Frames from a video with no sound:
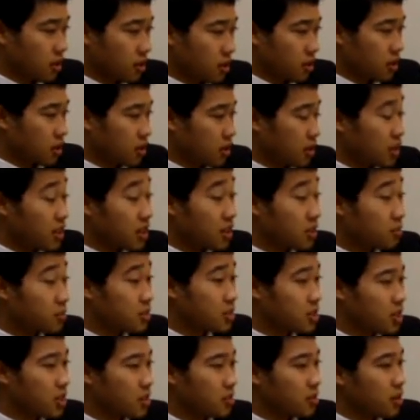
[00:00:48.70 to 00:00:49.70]
like an
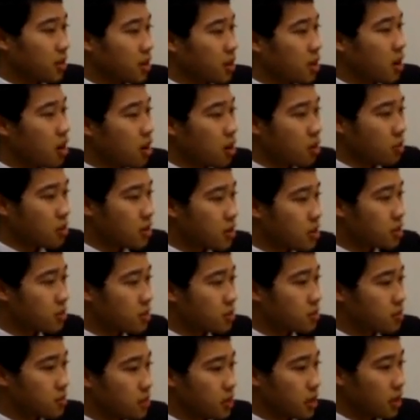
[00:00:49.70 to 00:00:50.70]
EMT, but
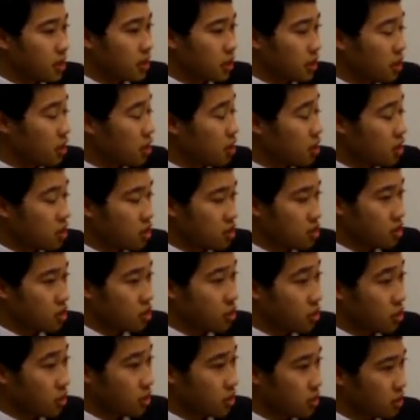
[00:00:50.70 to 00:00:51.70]
always be
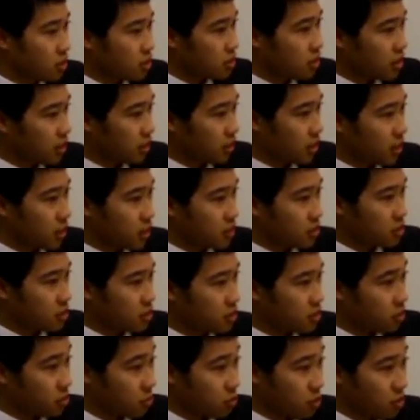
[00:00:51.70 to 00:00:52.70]
showing your
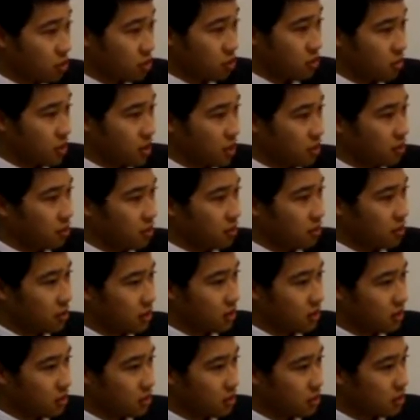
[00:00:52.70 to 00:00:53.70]
dedication toward the medical
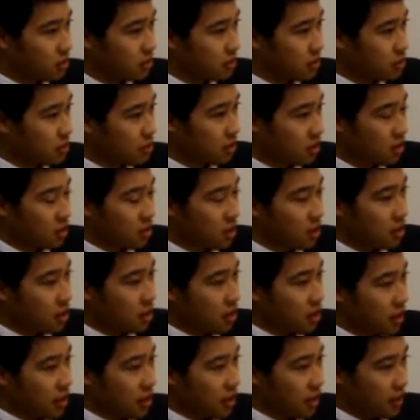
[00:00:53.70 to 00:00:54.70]
fields.
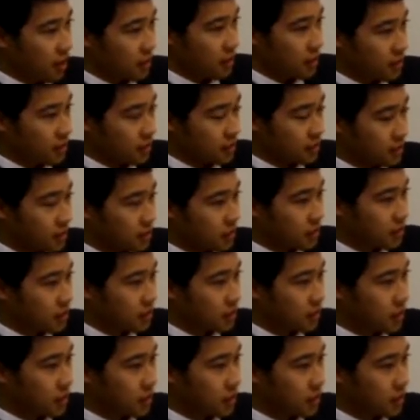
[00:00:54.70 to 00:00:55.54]
And